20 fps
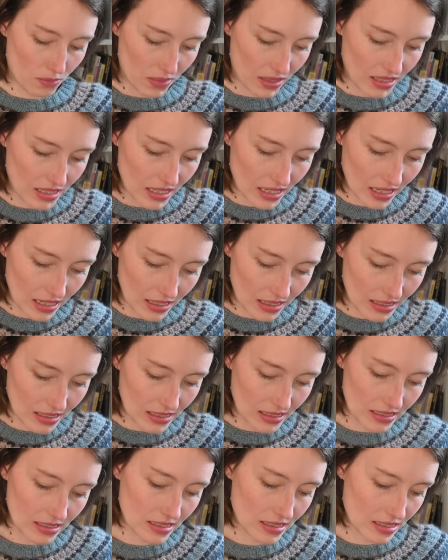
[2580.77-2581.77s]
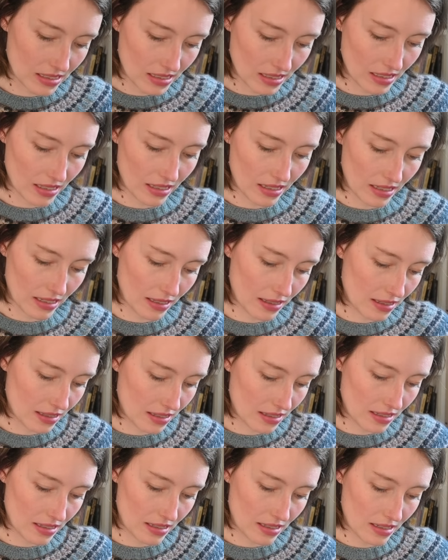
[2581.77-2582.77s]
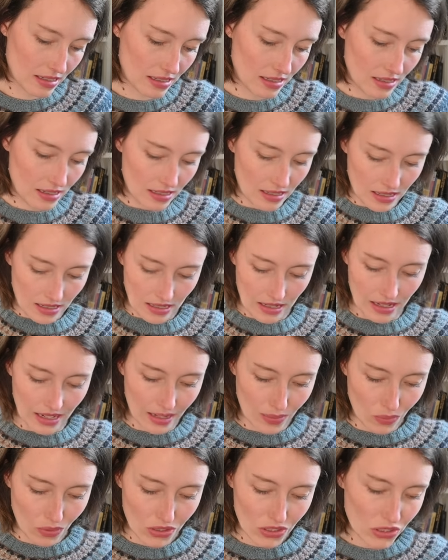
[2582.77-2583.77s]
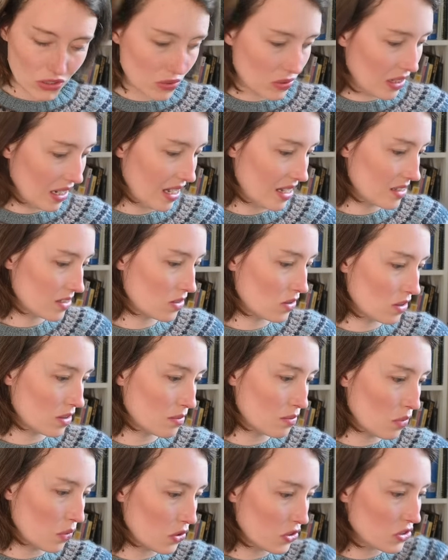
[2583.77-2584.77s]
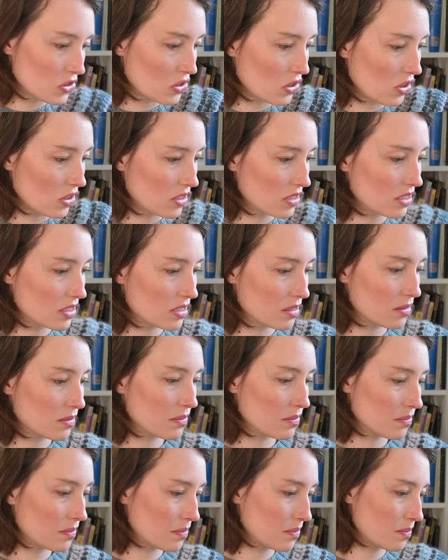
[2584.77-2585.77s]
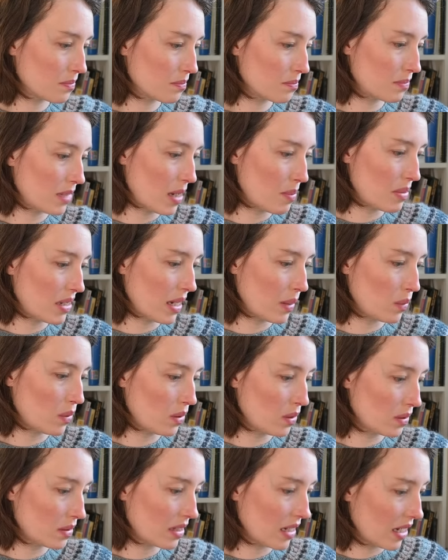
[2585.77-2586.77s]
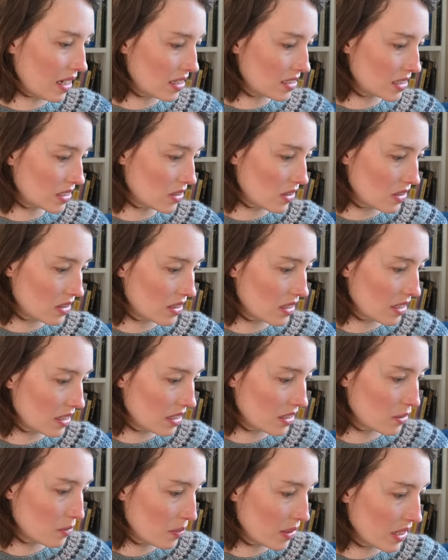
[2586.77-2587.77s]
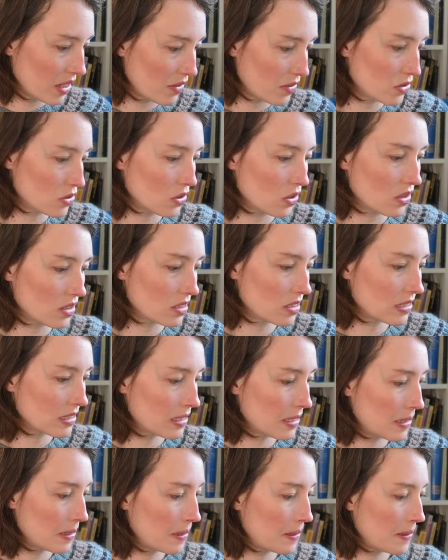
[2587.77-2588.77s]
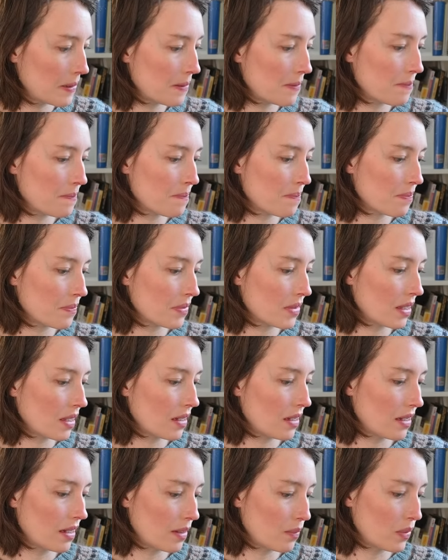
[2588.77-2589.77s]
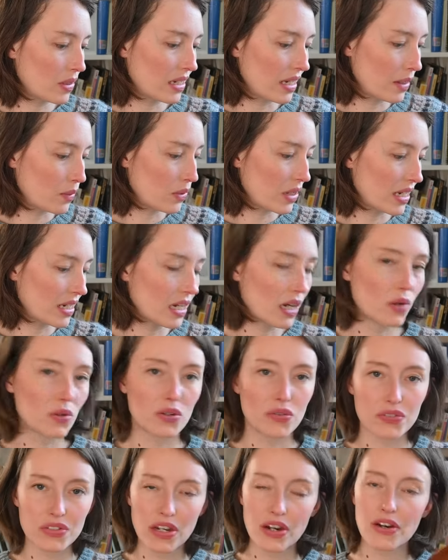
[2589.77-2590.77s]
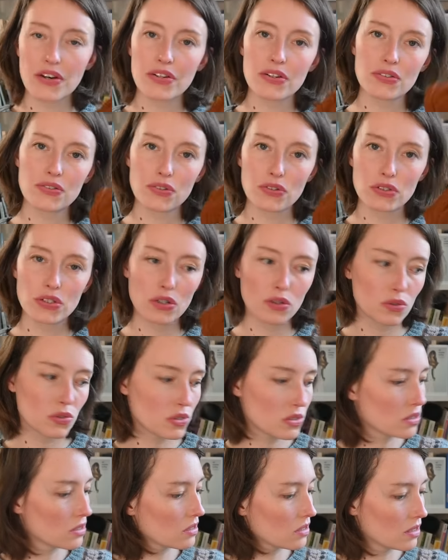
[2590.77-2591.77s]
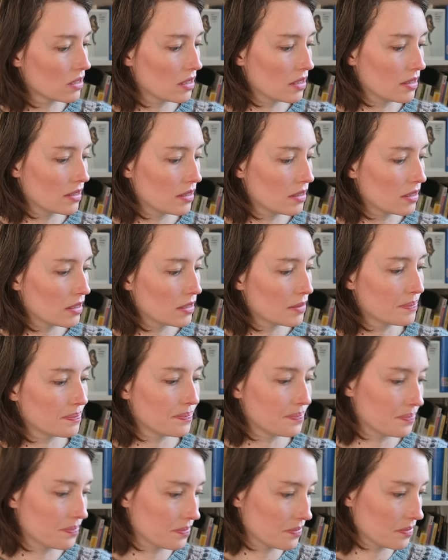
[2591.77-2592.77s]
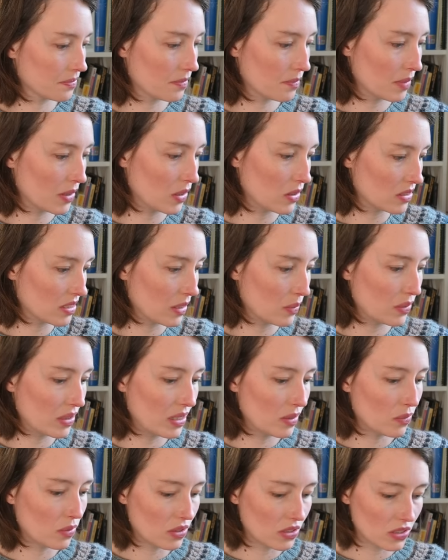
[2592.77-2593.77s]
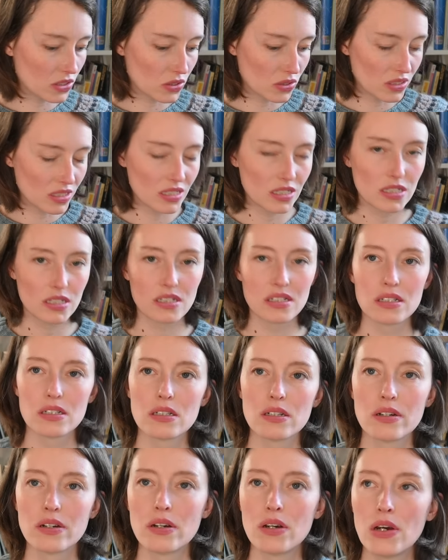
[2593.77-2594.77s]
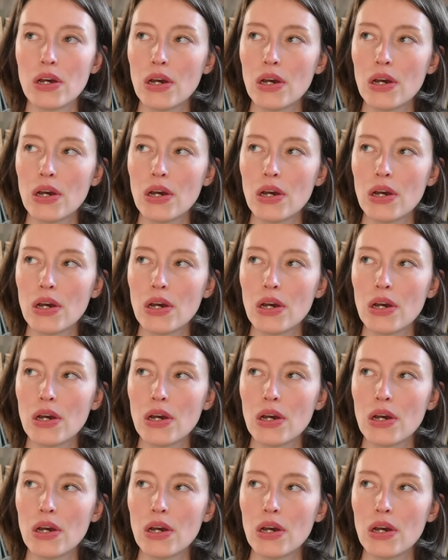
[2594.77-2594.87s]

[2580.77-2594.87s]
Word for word: on my needles and I want to cast on more socks. Maybe I will cast on another pair of socks uh, when I ran out of yarn for those and because I really want to knit the